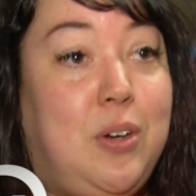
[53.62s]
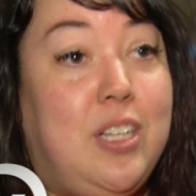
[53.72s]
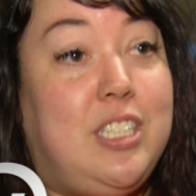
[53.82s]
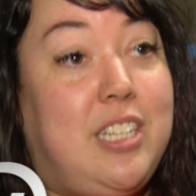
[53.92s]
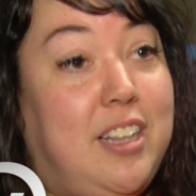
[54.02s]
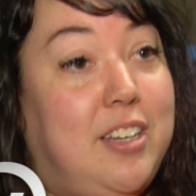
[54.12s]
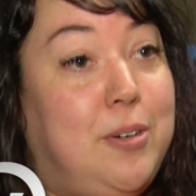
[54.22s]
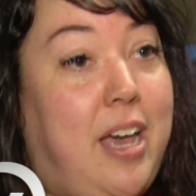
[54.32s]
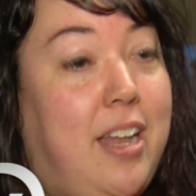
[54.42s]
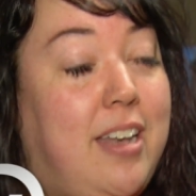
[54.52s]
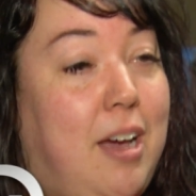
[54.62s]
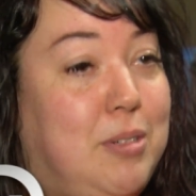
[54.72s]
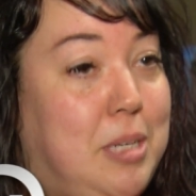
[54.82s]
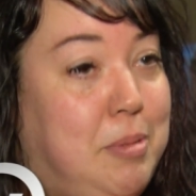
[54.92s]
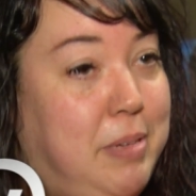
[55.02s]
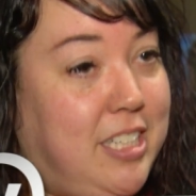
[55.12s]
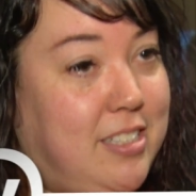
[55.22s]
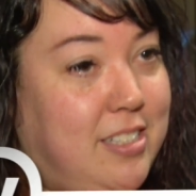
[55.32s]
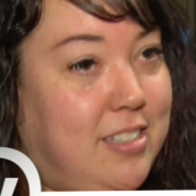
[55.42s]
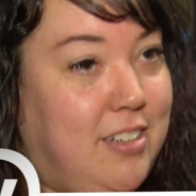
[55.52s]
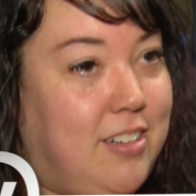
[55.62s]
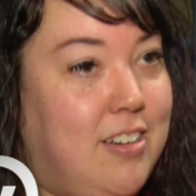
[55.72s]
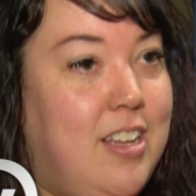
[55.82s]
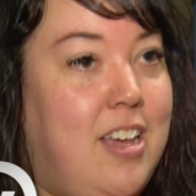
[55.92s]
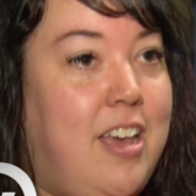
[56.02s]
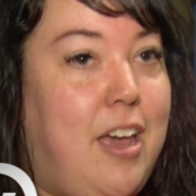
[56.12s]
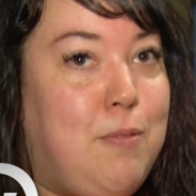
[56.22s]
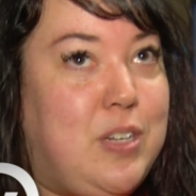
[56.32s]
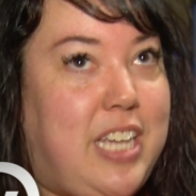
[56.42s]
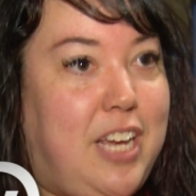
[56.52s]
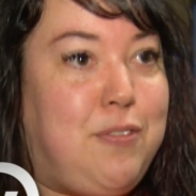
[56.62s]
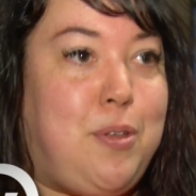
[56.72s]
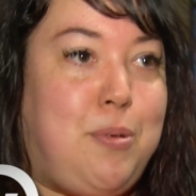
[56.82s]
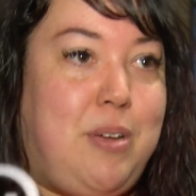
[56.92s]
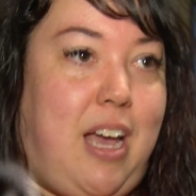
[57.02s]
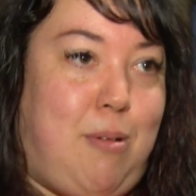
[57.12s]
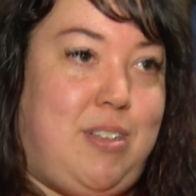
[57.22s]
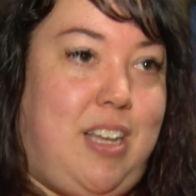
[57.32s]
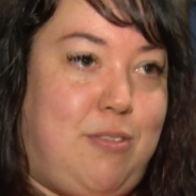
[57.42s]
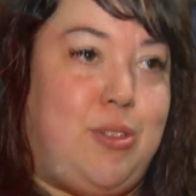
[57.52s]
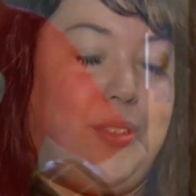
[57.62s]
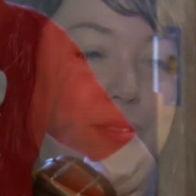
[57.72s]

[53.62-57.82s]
viola, cello, and now double bass this year, every day for three hours after